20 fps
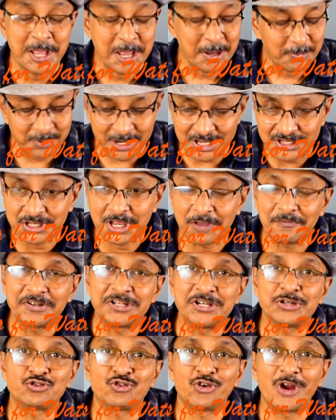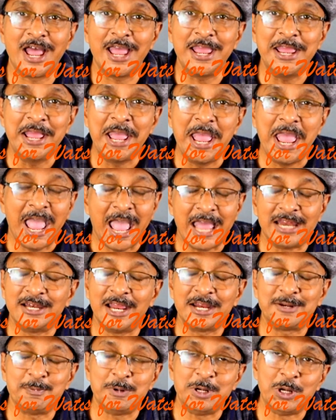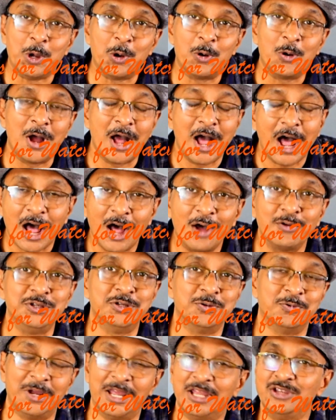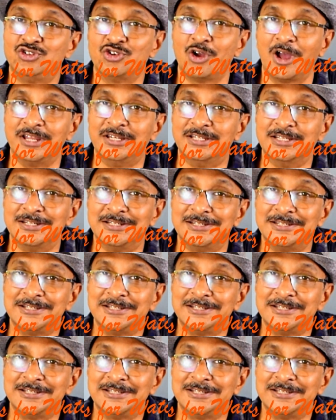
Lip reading: Please give it a try and let me know how you enjoyed it.